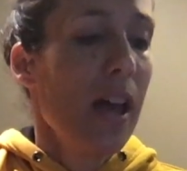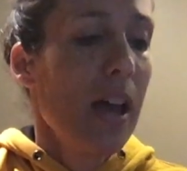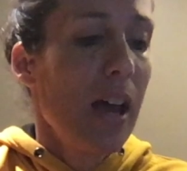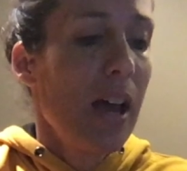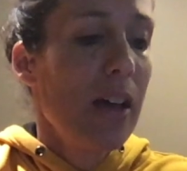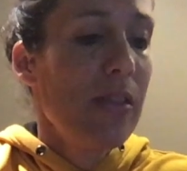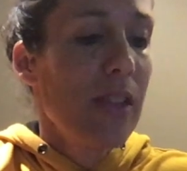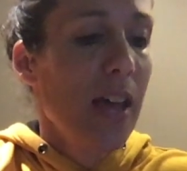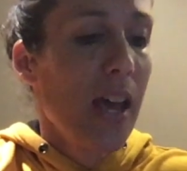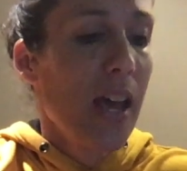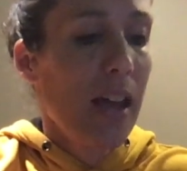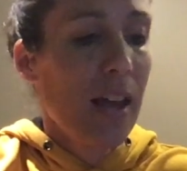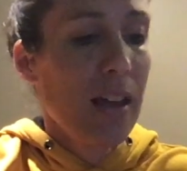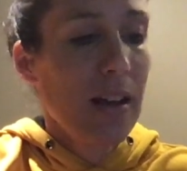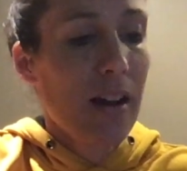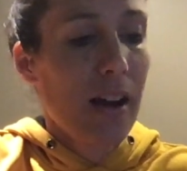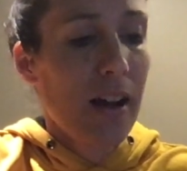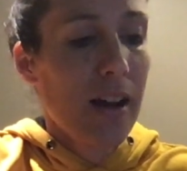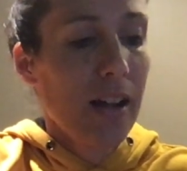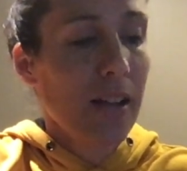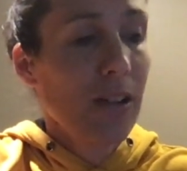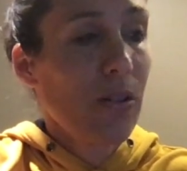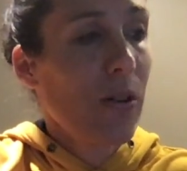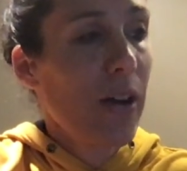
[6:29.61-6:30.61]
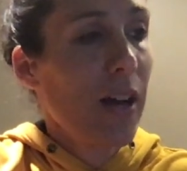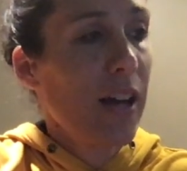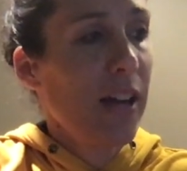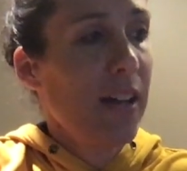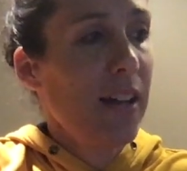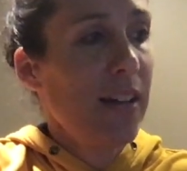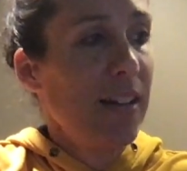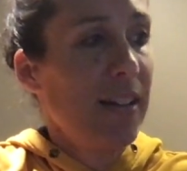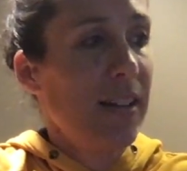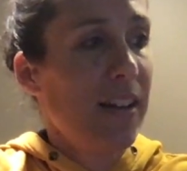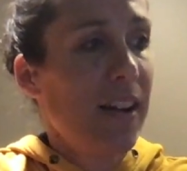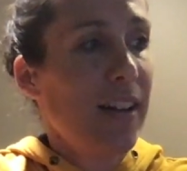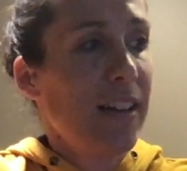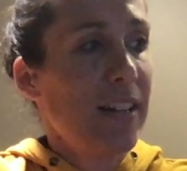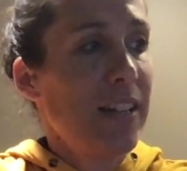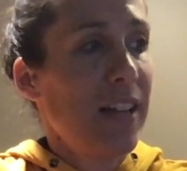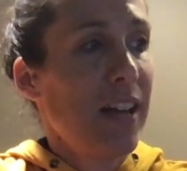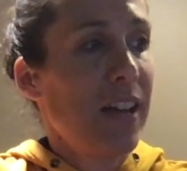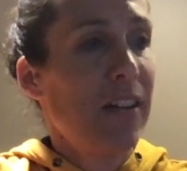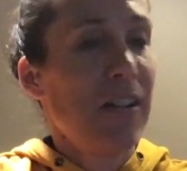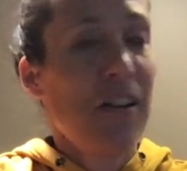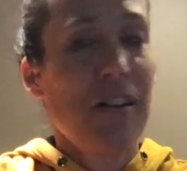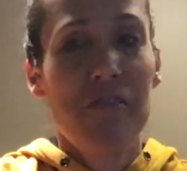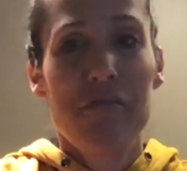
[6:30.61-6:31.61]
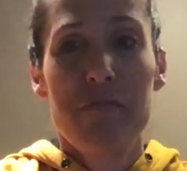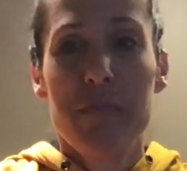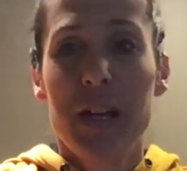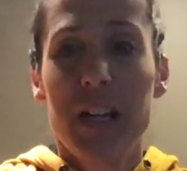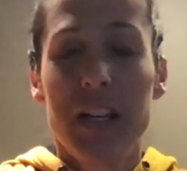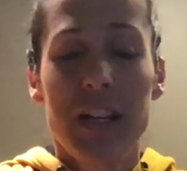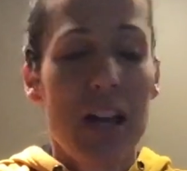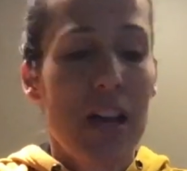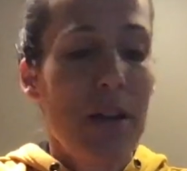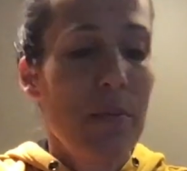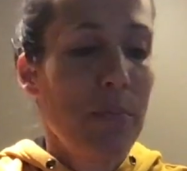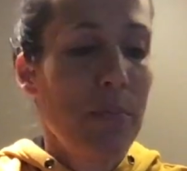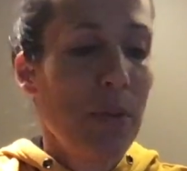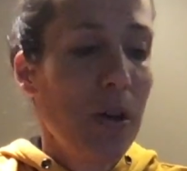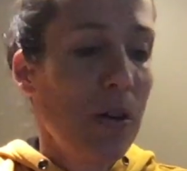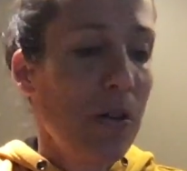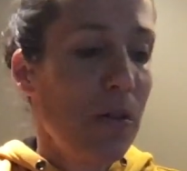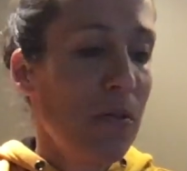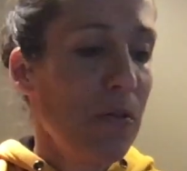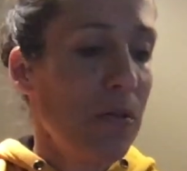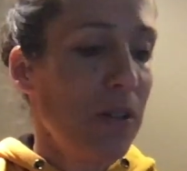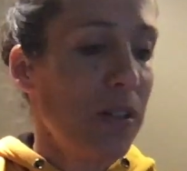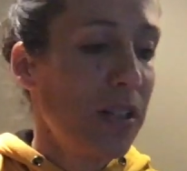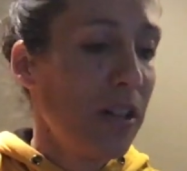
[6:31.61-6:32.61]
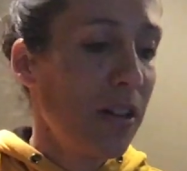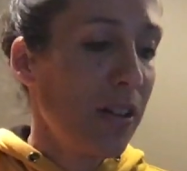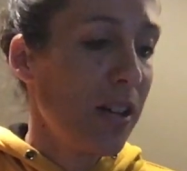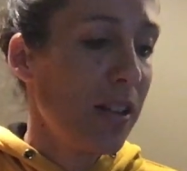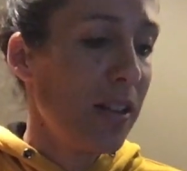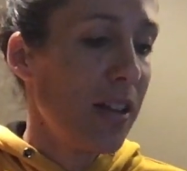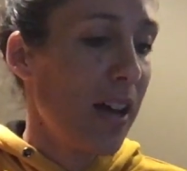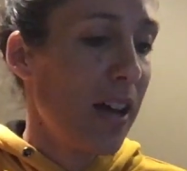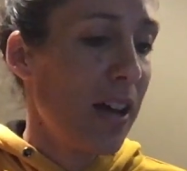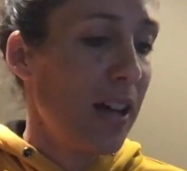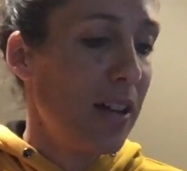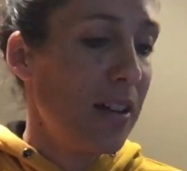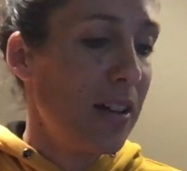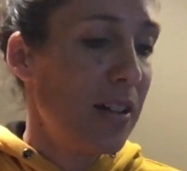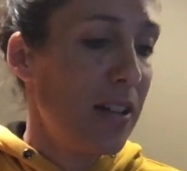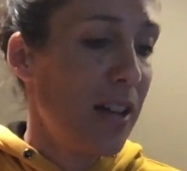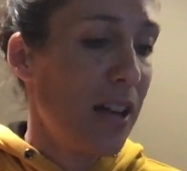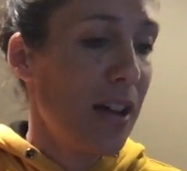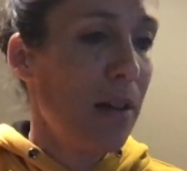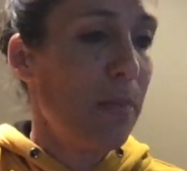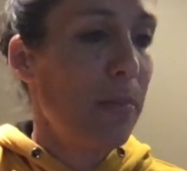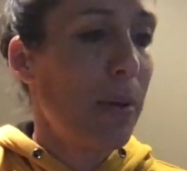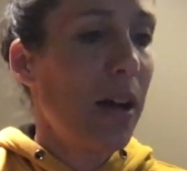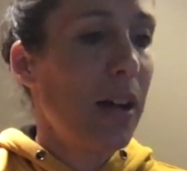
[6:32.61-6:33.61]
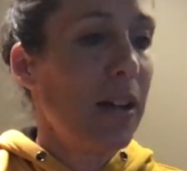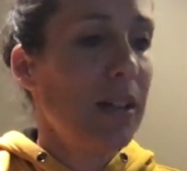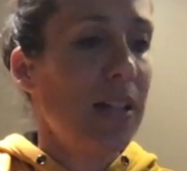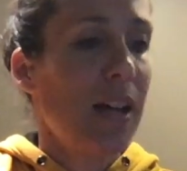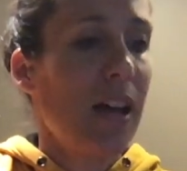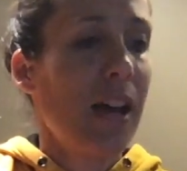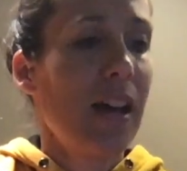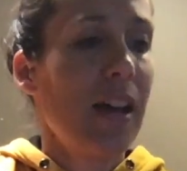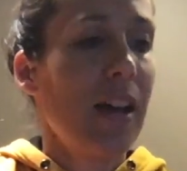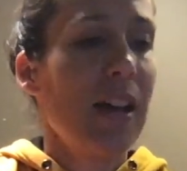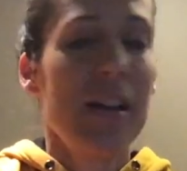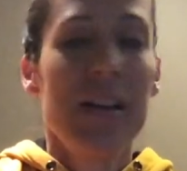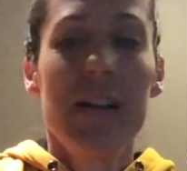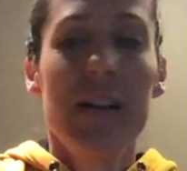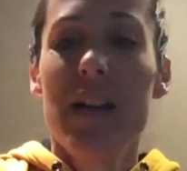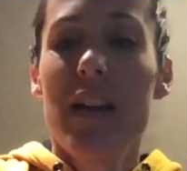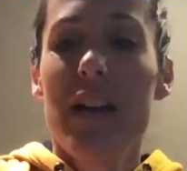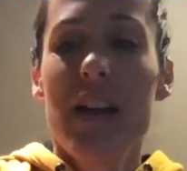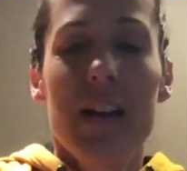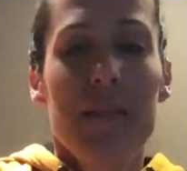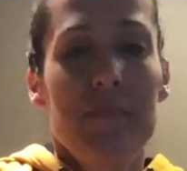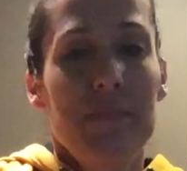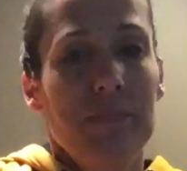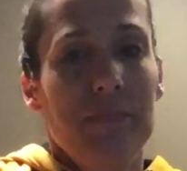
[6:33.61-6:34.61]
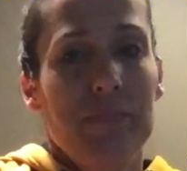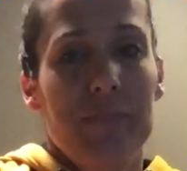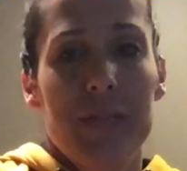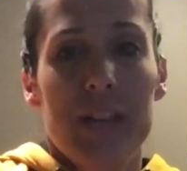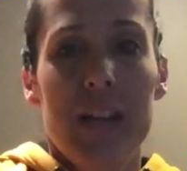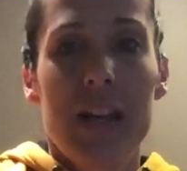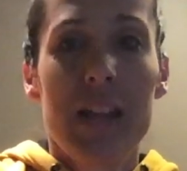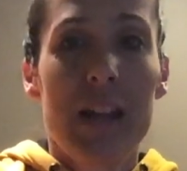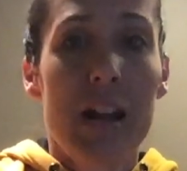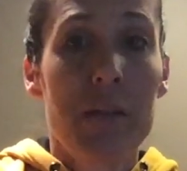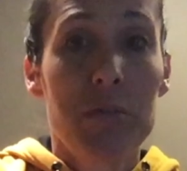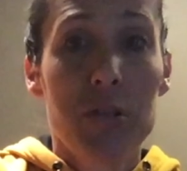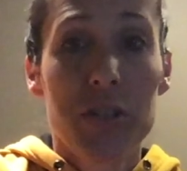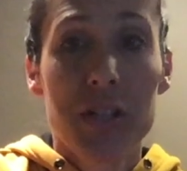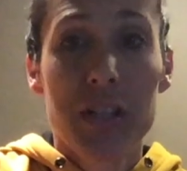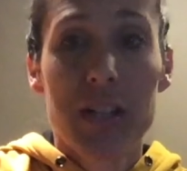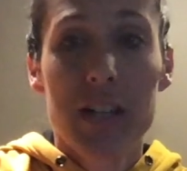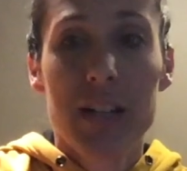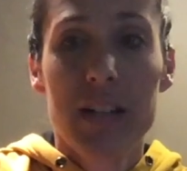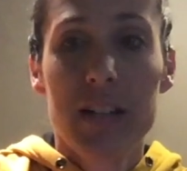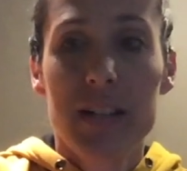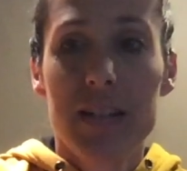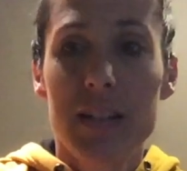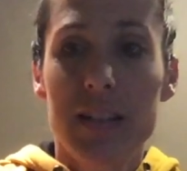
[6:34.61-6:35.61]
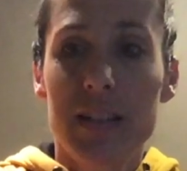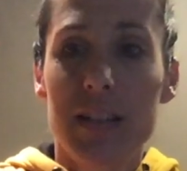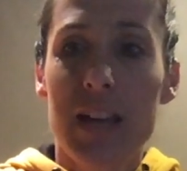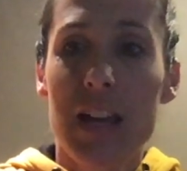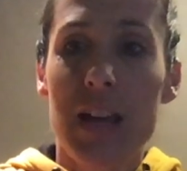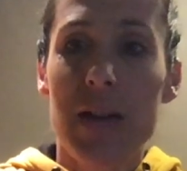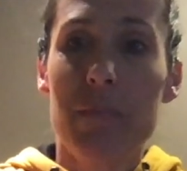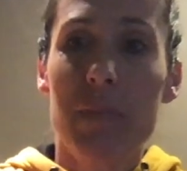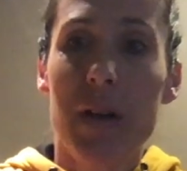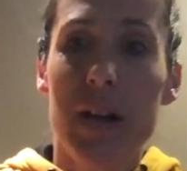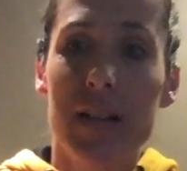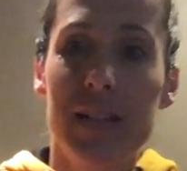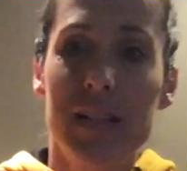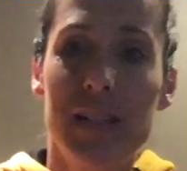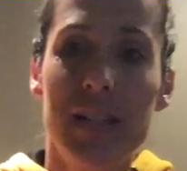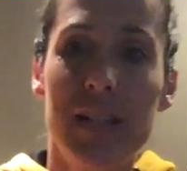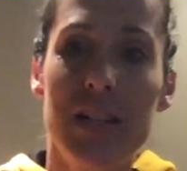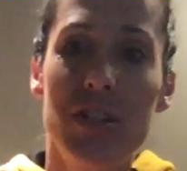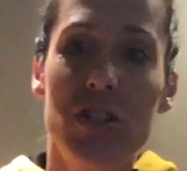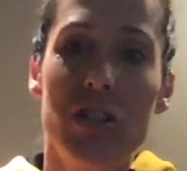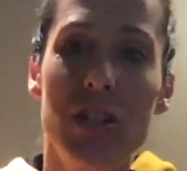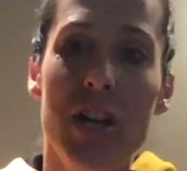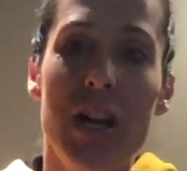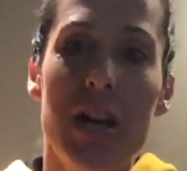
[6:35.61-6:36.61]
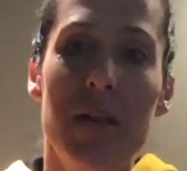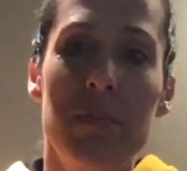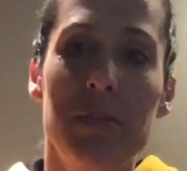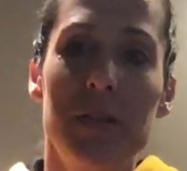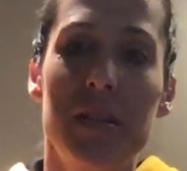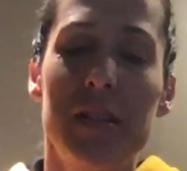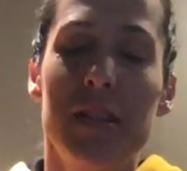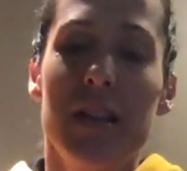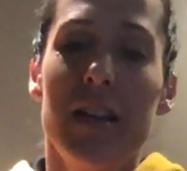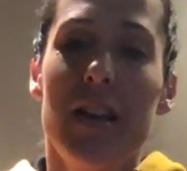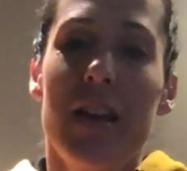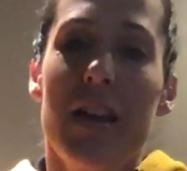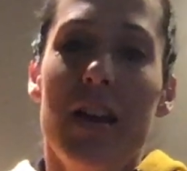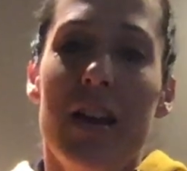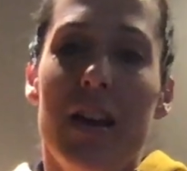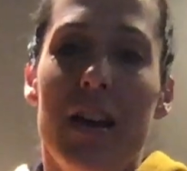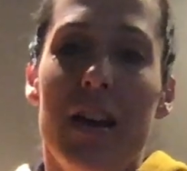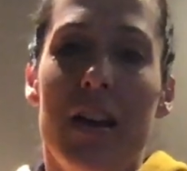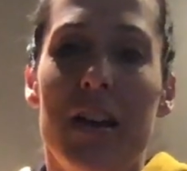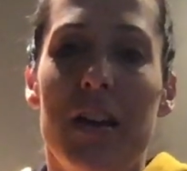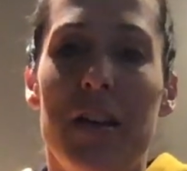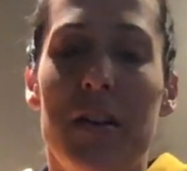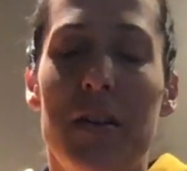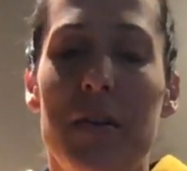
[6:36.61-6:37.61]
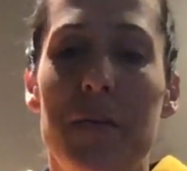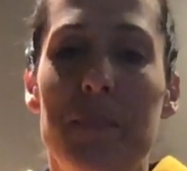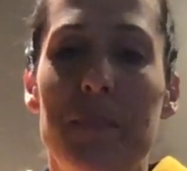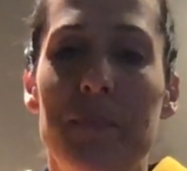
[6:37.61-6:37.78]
And then I go ahead and I take off my capo during that in day by day. And I'm just going to keep my C shapes. I